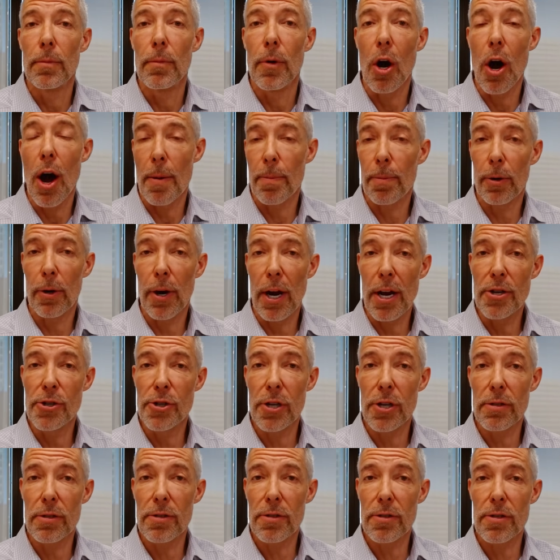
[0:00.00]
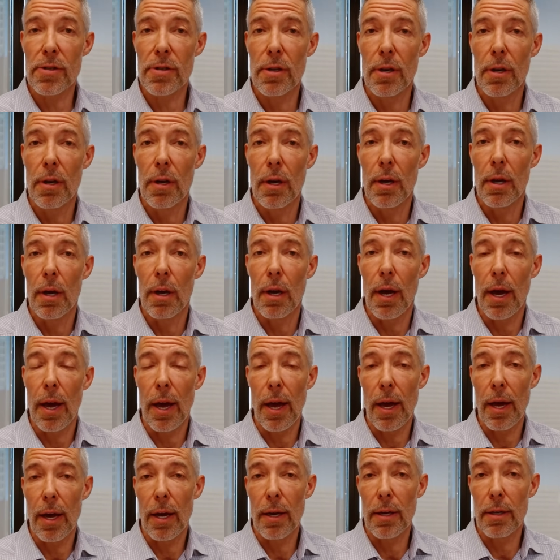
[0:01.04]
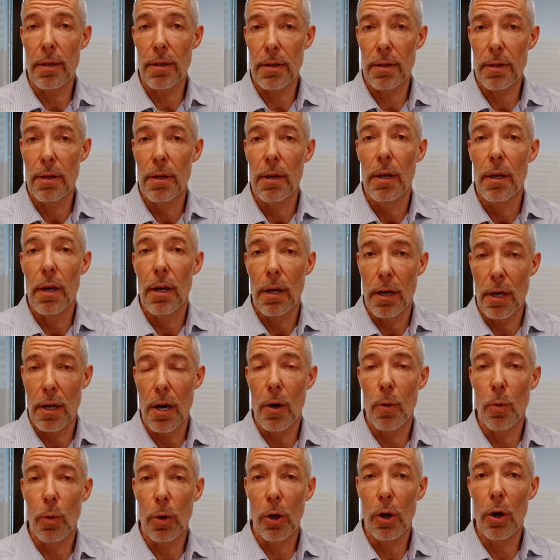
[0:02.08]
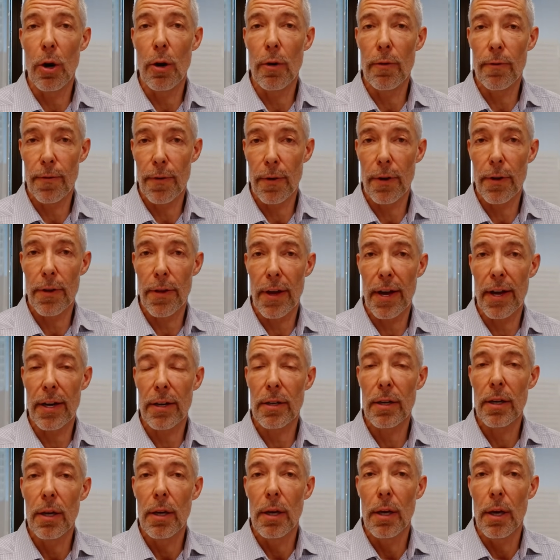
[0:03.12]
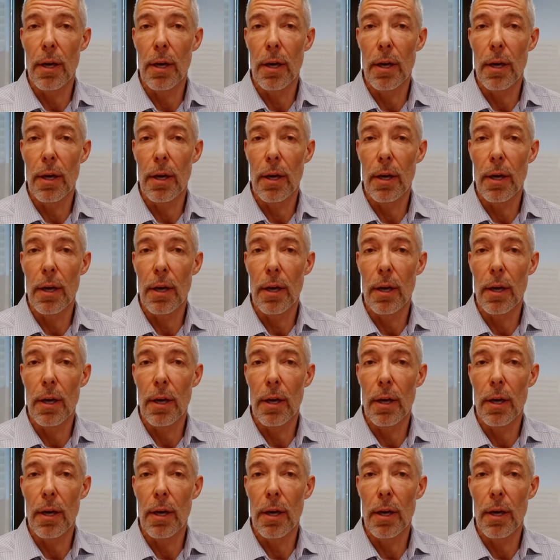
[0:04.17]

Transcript: operations. And, we're hopeful that,